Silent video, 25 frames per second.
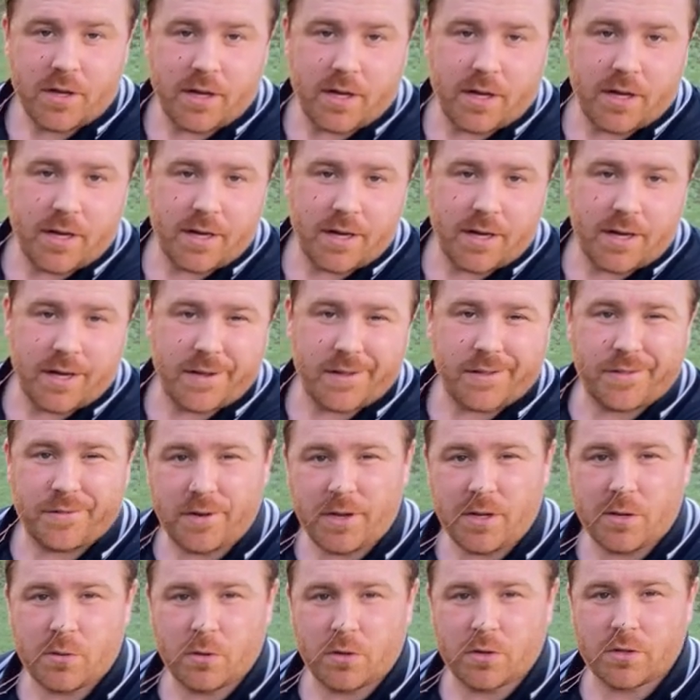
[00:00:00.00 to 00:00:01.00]
uh,
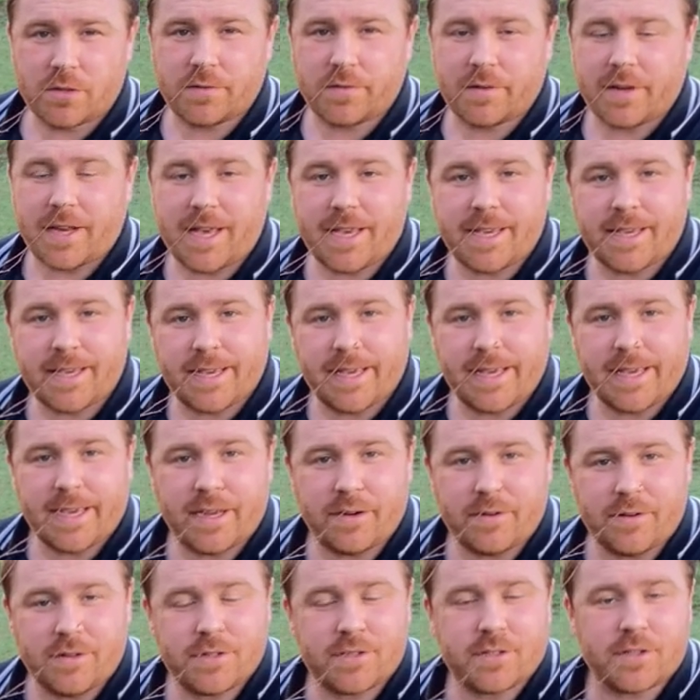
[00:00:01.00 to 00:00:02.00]
three quarters of an acre
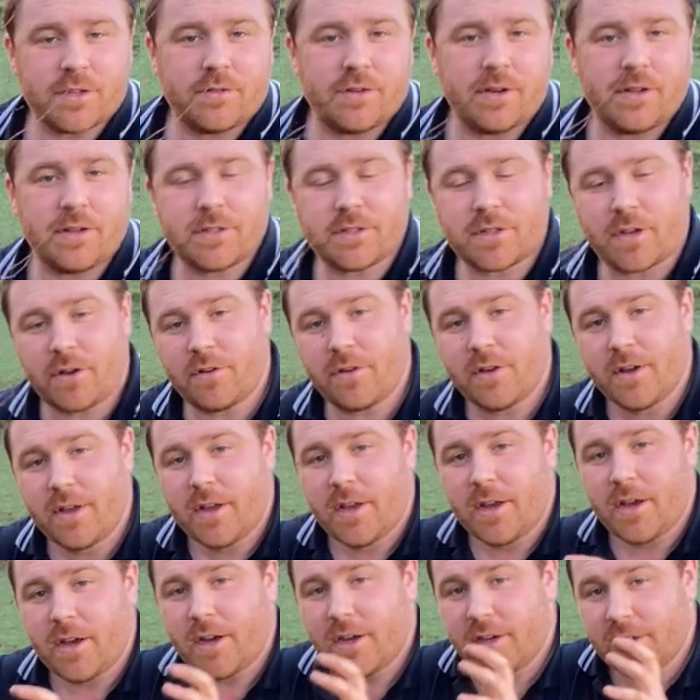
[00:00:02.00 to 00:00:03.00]
here in Surrey. So
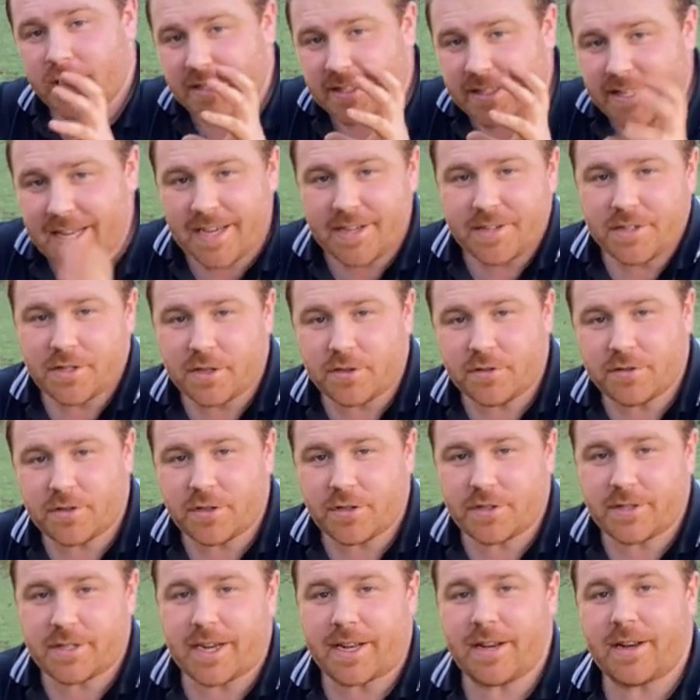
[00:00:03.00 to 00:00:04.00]
uh, stay tuned
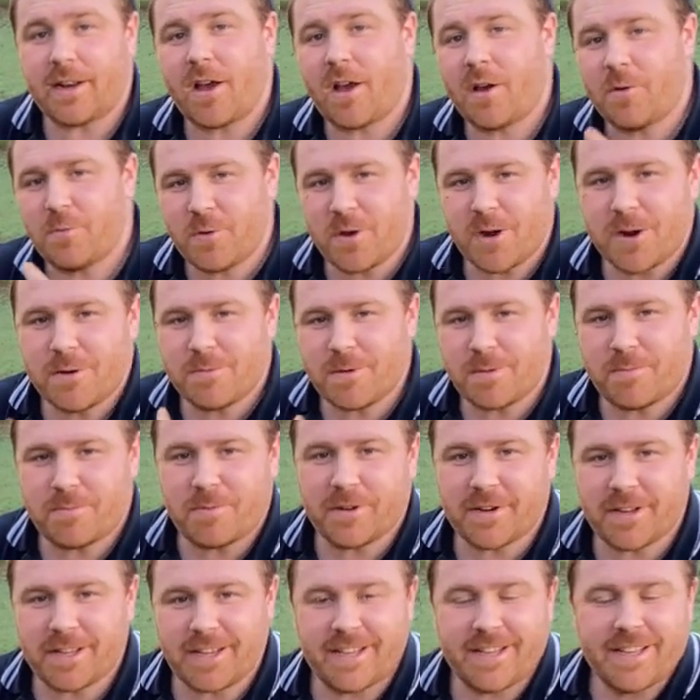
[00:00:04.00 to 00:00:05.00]
to the channel. I will be
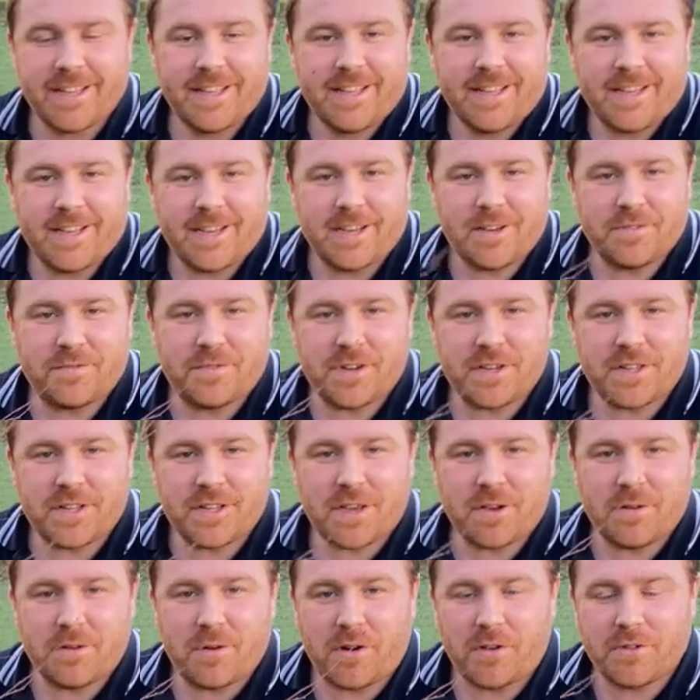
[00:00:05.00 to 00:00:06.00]
putting a
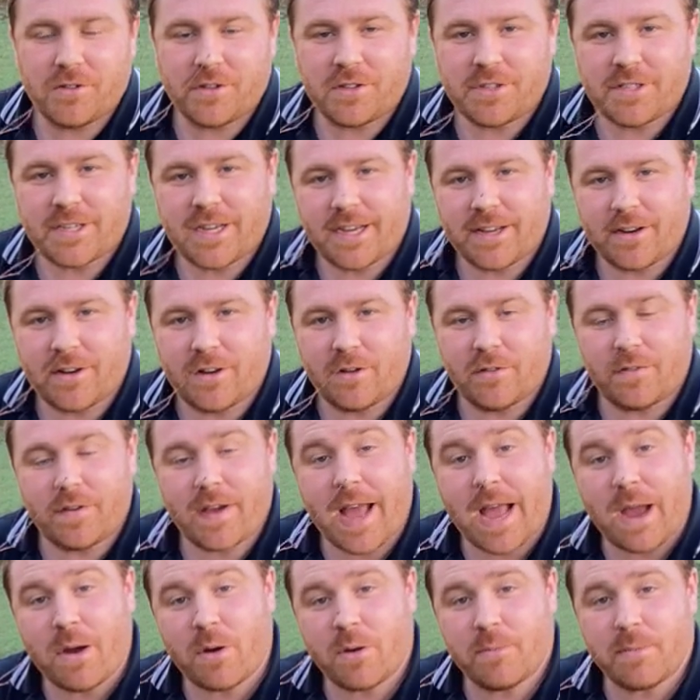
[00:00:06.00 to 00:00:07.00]
video on the channel of
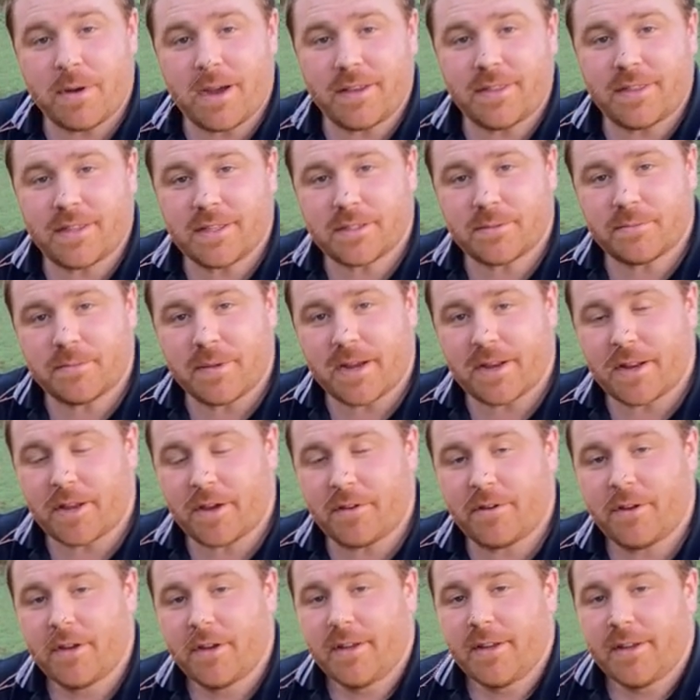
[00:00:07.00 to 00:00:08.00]
how I made this
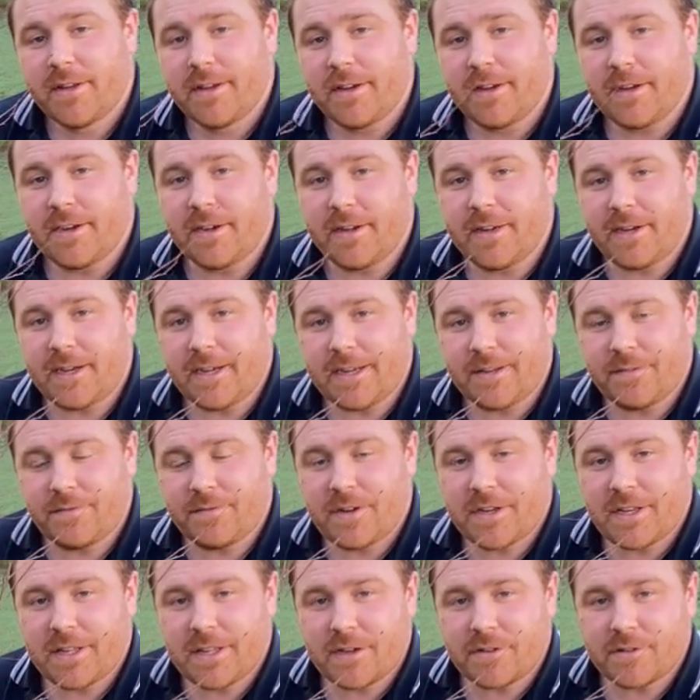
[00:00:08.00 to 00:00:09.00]
meadow uh, in
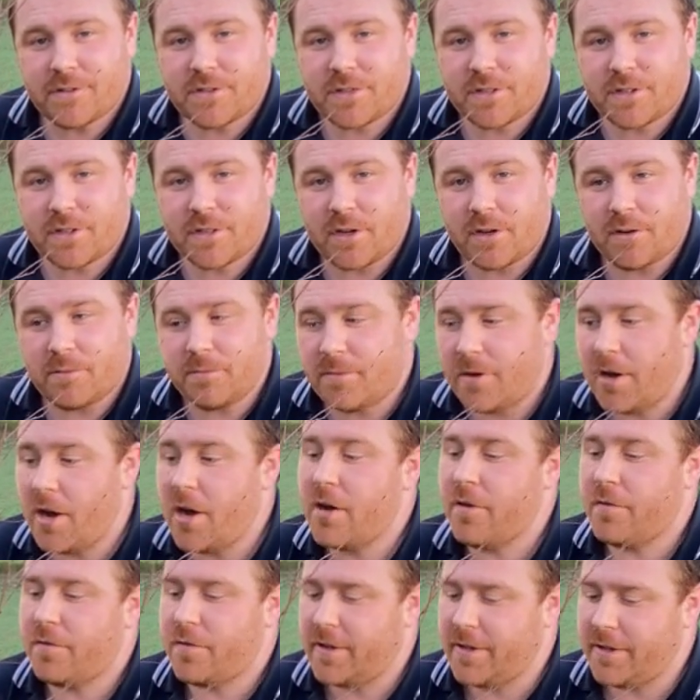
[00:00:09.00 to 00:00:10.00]
videos to come,
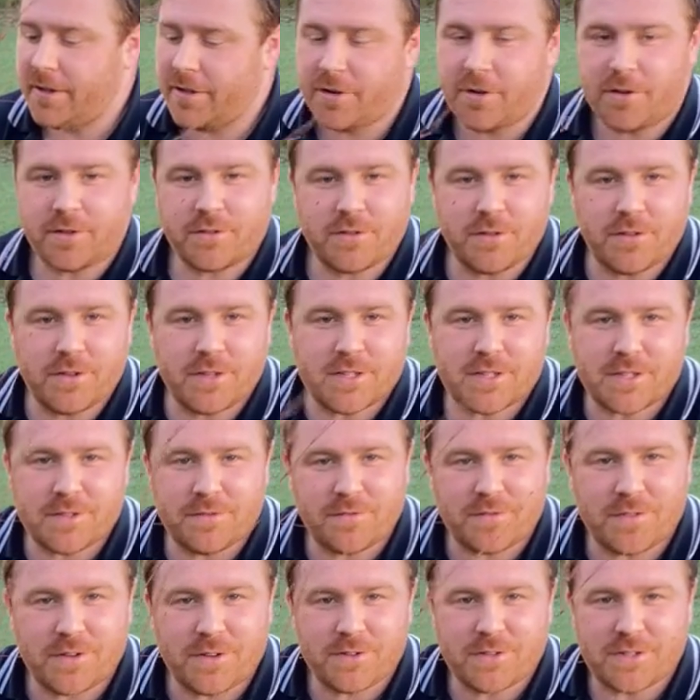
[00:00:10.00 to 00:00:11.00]
hopefully in the not too
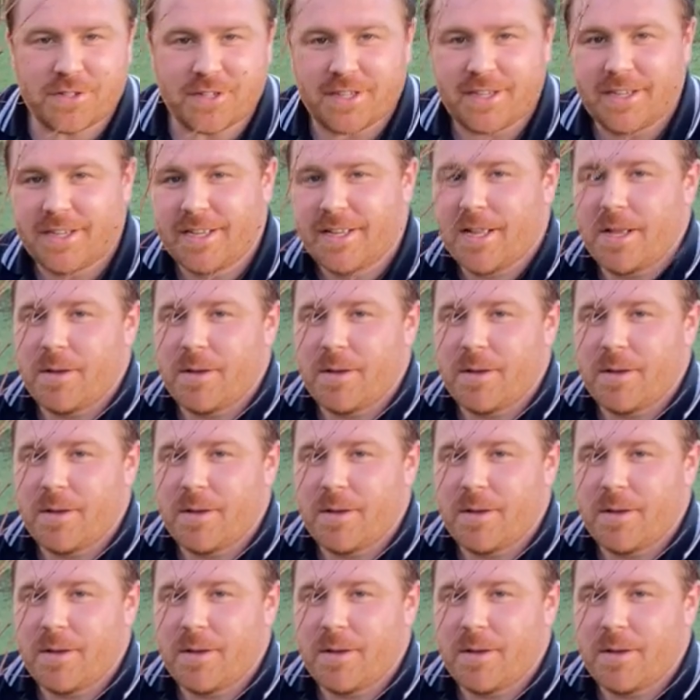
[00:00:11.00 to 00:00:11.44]
distant future.